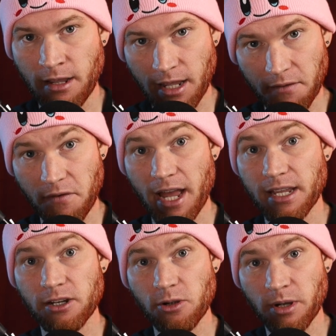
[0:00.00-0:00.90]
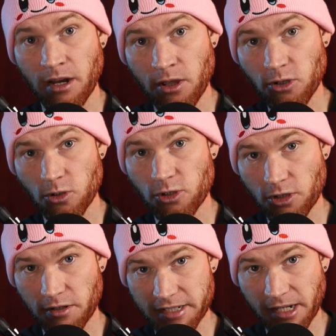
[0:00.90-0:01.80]
If I can do it, you
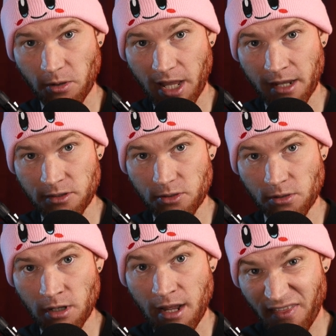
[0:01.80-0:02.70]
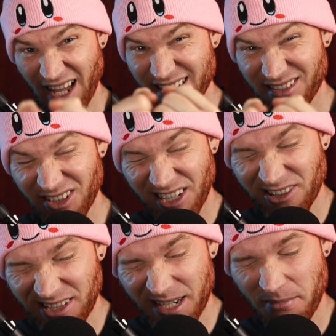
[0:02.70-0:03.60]
sure as hell can too. That is
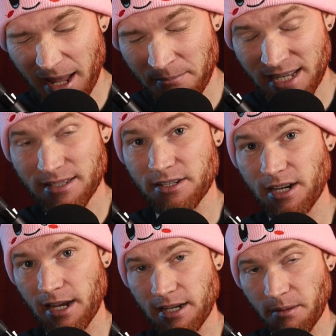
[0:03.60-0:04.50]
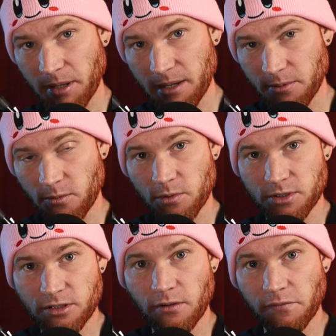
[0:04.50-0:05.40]
literally my message. And yet people will
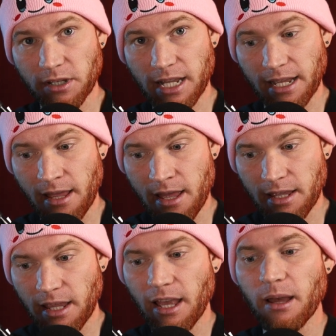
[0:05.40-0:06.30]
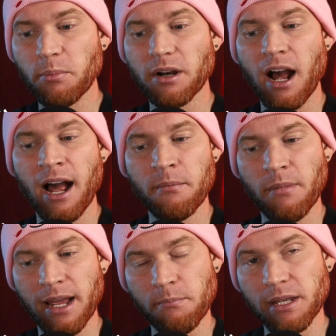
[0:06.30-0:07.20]
still feel like, yeah, but I
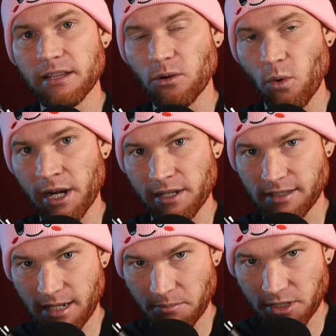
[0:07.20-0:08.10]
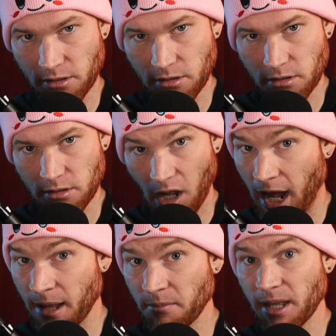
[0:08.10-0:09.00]
might be the one exception.
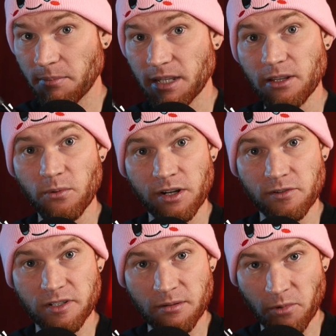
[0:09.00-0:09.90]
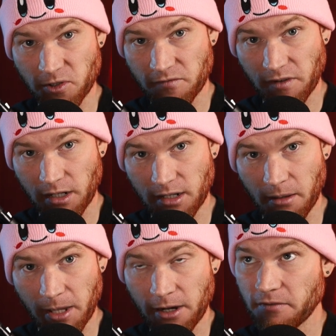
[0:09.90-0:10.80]
I might be the one who's the most fucked up.
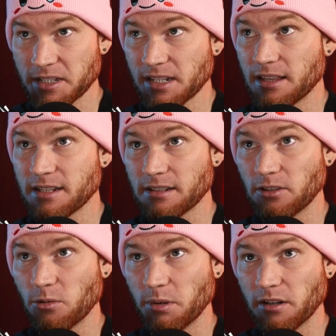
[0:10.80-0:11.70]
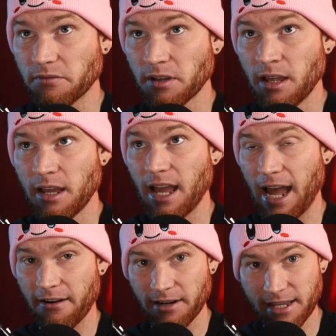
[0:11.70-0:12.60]
And obviously there's a little bit of
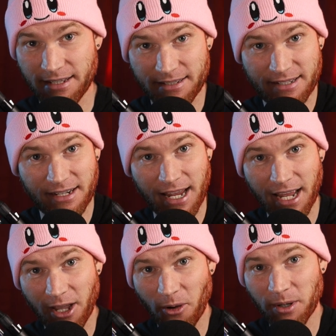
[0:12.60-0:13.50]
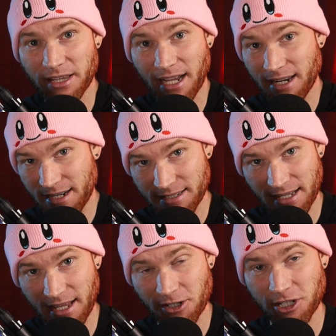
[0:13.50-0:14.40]
arrogance and ego in that. And I say
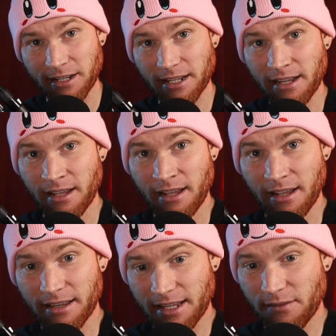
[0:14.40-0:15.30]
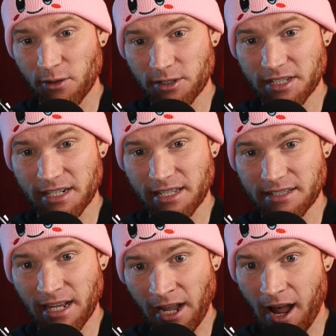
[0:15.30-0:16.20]
that gently. Like, if you're sitting there
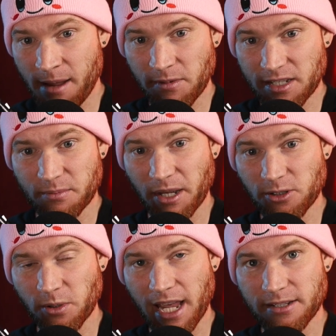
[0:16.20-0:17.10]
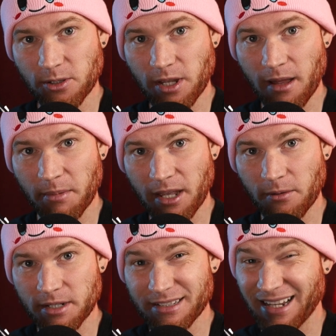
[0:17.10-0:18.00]
saying, I'm the special case who can't be
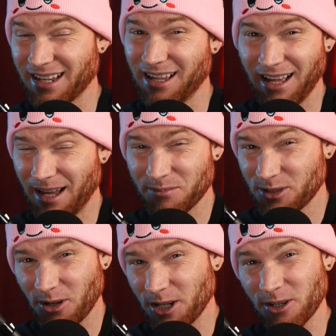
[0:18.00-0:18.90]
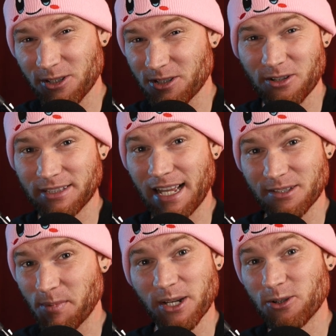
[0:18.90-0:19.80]
helped, it's like, I'm sorry, you're just not that
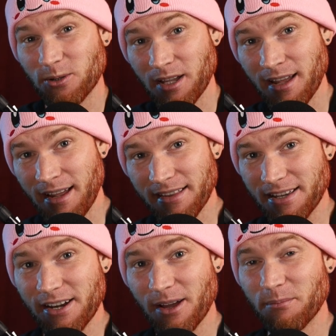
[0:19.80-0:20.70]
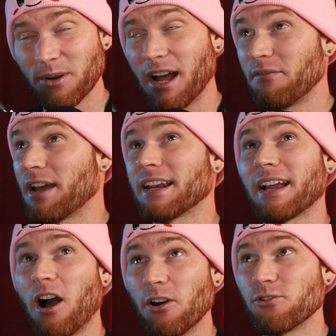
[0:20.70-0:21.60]
special. I've had like
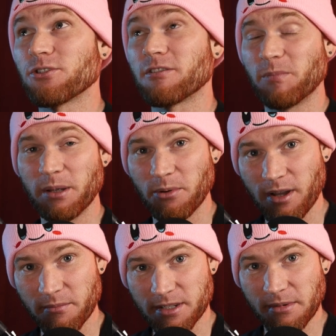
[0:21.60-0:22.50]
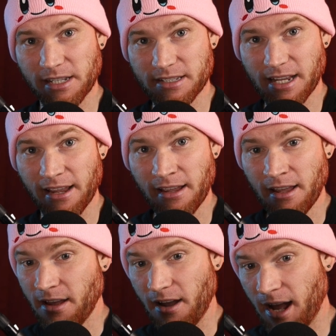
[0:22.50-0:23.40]
hundreds of people come to me and say,
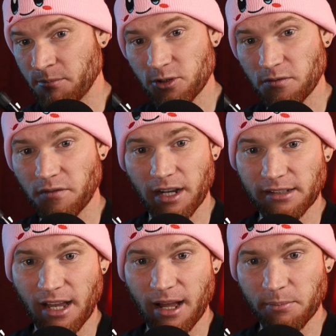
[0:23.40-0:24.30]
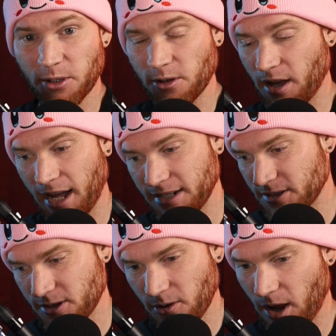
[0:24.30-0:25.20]
I'm too fucked up, you know, I
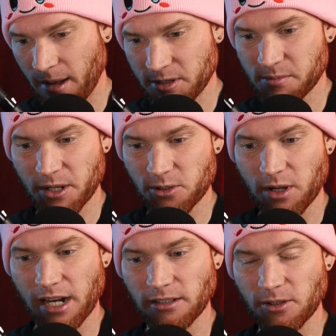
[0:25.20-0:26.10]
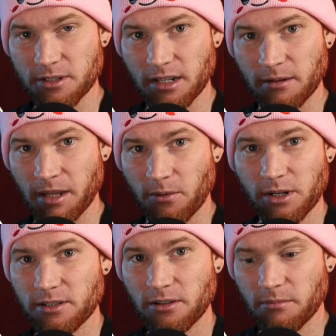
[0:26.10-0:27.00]
just know I'm a special kind of loser. And I'm like, what are
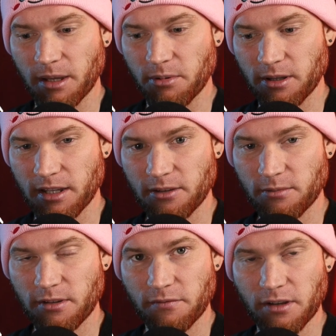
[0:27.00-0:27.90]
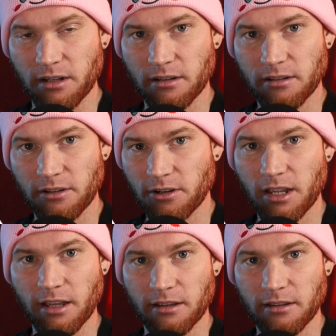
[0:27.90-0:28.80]
you talking about, bro? Like, you're fine. You're
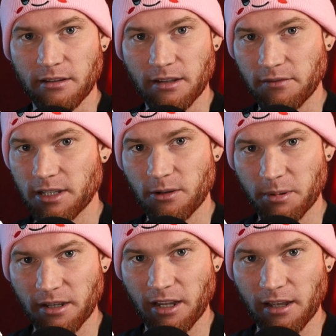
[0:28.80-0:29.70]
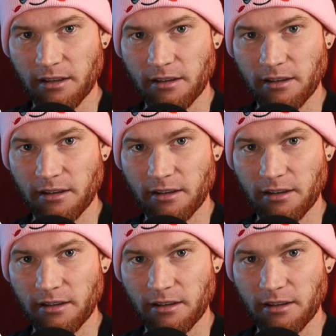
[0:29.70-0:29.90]
okay. Everything will be okay.